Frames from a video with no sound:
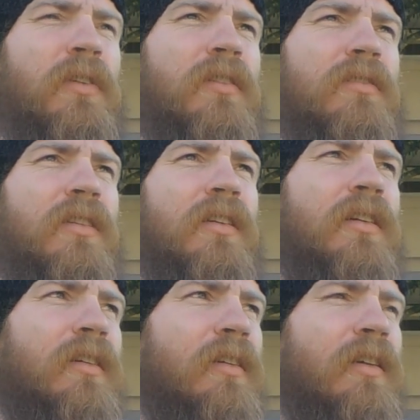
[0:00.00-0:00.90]
And I was
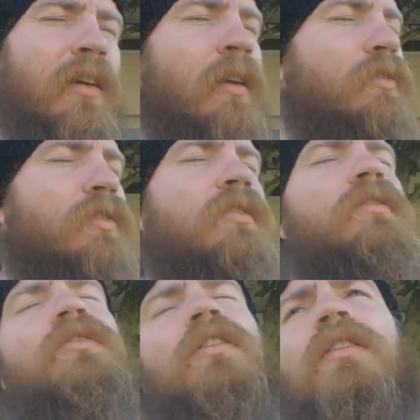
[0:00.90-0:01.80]
like, and I was just,
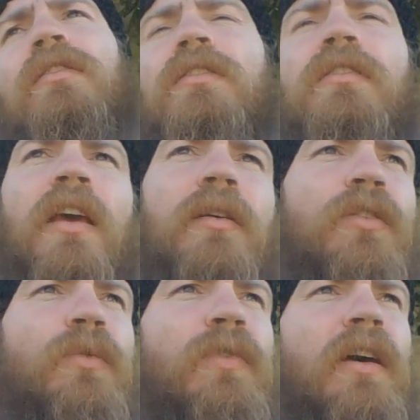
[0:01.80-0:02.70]
it was all just came
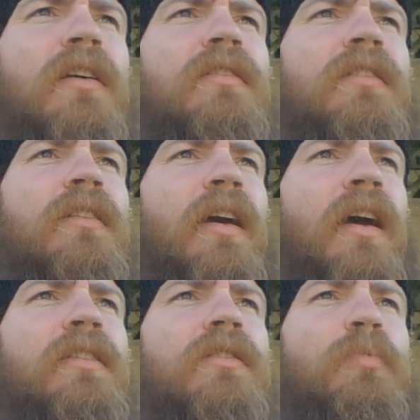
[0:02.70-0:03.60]
so fast. And like,
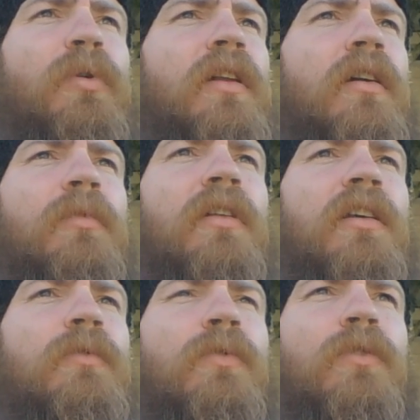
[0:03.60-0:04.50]
I just prayed a couple
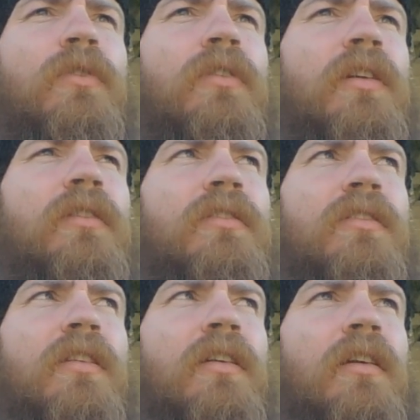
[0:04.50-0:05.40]
days before, and it was
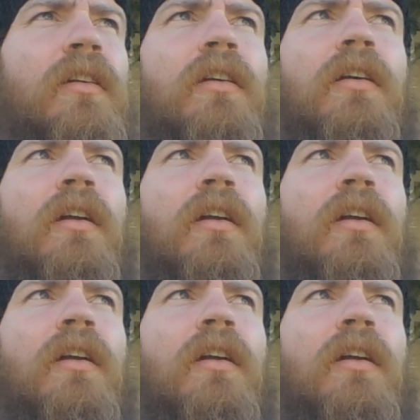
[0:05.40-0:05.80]
just like,